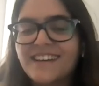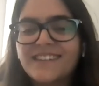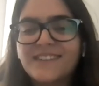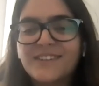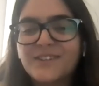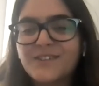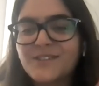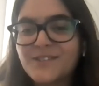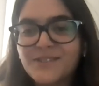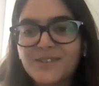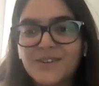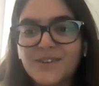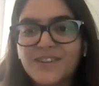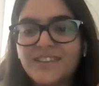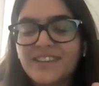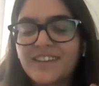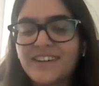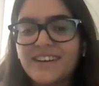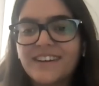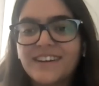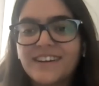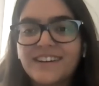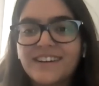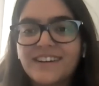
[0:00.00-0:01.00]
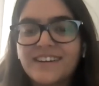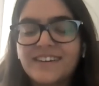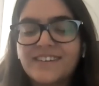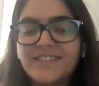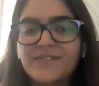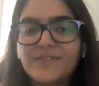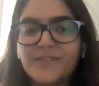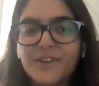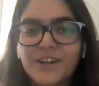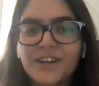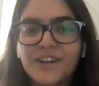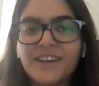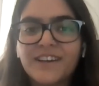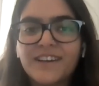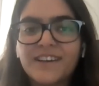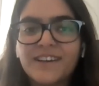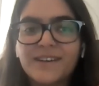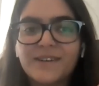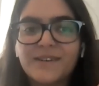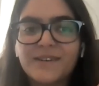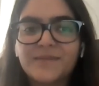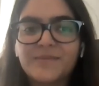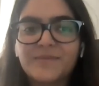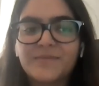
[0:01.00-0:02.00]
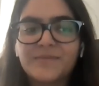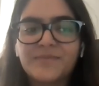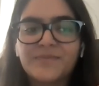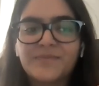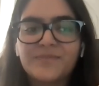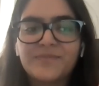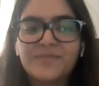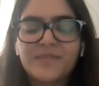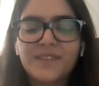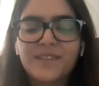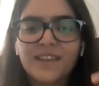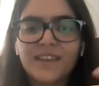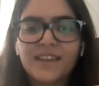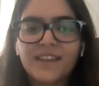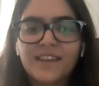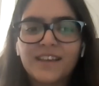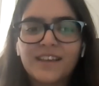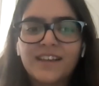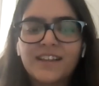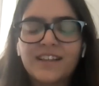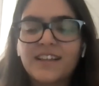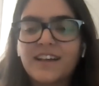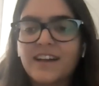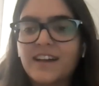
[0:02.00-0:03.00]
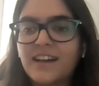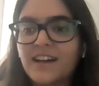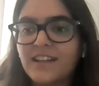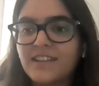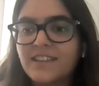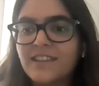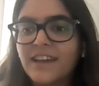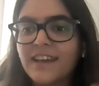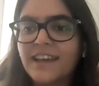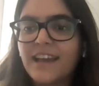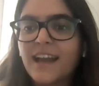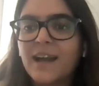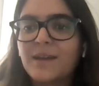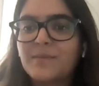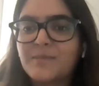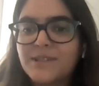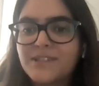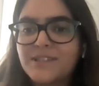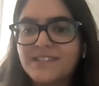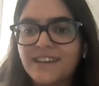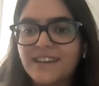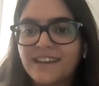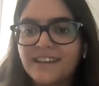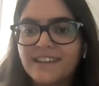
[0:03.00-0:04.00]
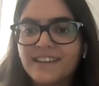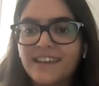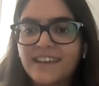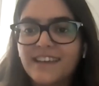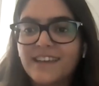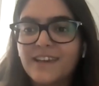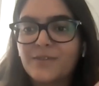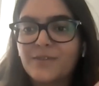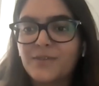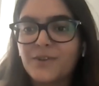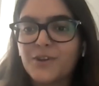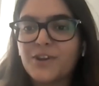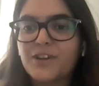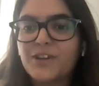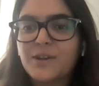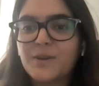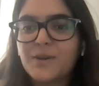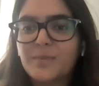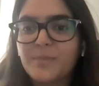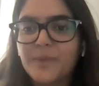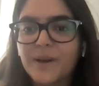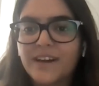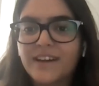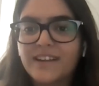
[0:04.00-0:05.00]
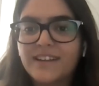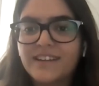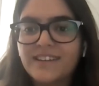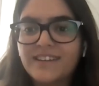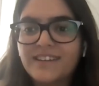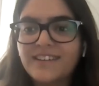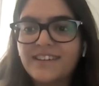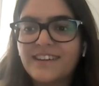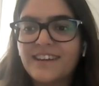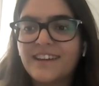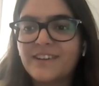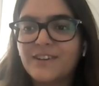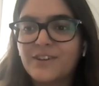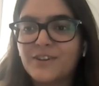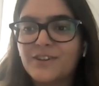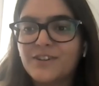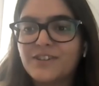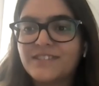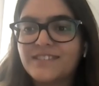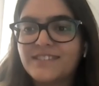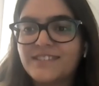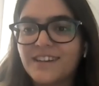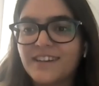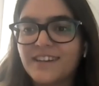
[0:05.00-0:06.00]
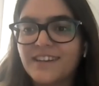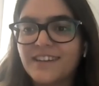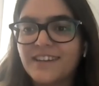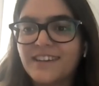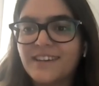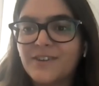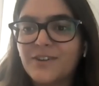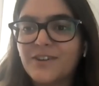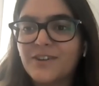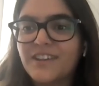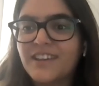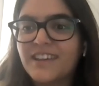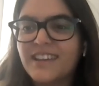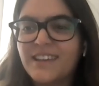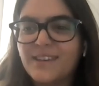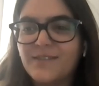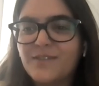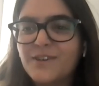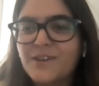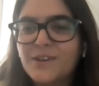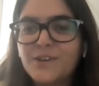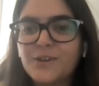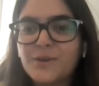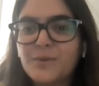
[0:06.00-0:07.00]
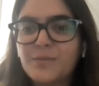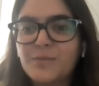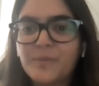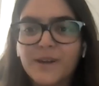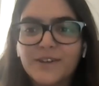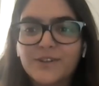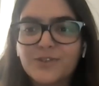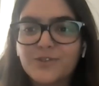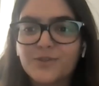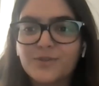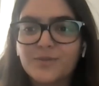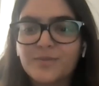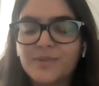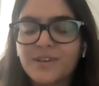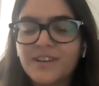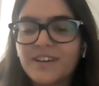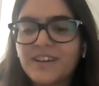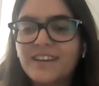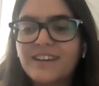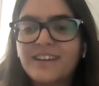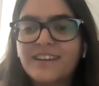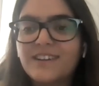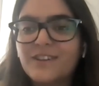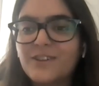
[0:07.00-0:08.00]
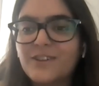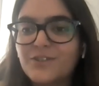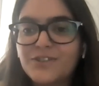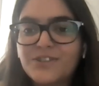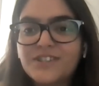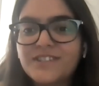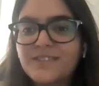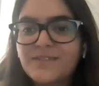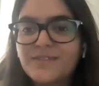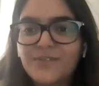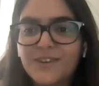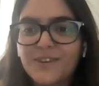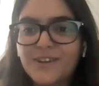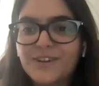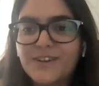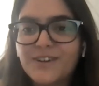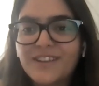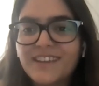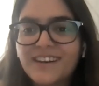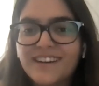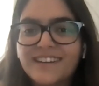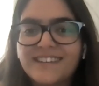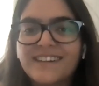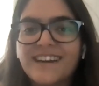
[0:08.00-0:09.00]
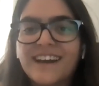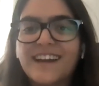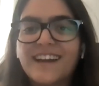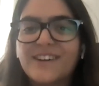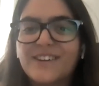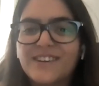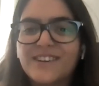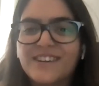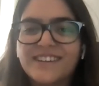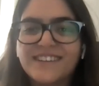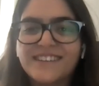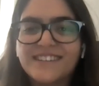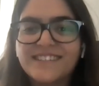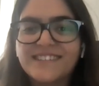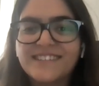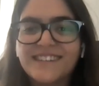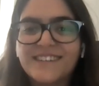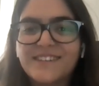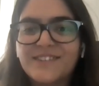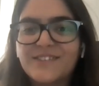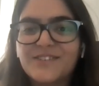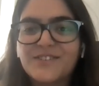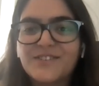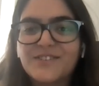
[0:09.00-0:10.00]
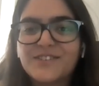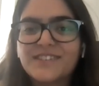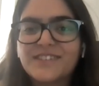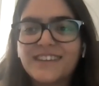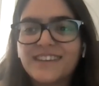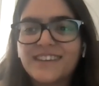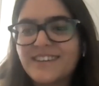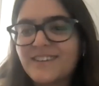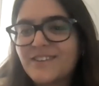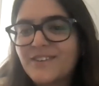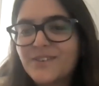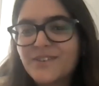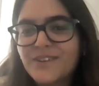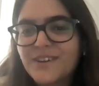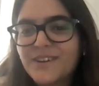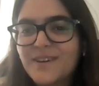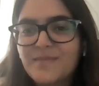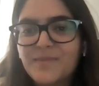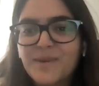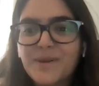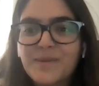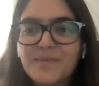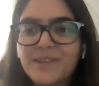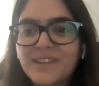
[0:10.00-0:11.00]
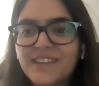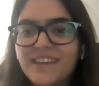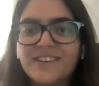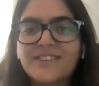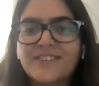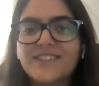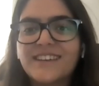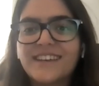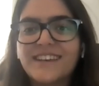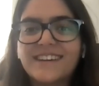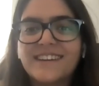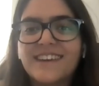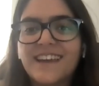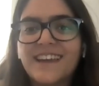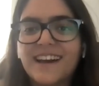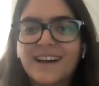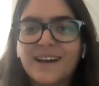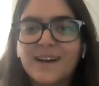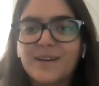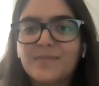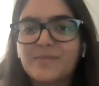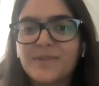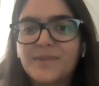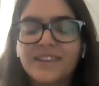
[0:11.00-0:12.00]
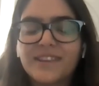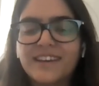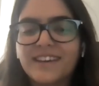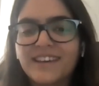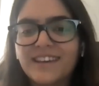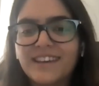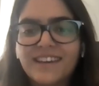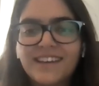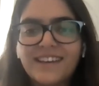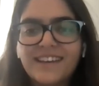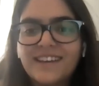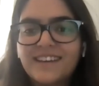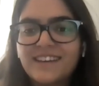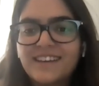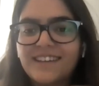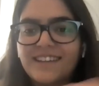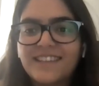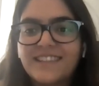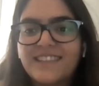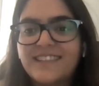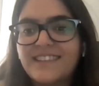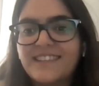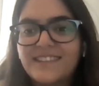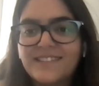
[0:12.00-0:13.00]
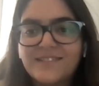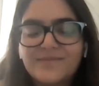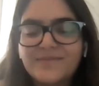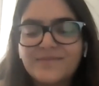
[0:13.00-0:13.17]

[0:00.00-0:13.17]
They're very, like Abby said, like, if you're in your bed and you're studying, or like even in your bedroom, you just feel that tiredness, and you're just like, oh, okay, maybe like I'll take a nap, and like,